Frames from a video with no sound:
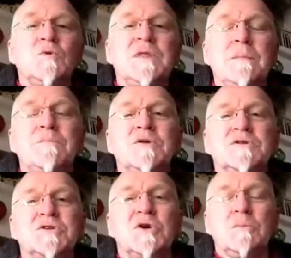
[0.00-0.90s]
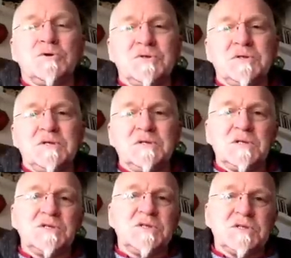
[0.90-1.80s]
nebulous commodities
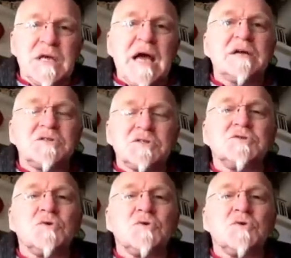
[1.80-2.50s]
such as gas and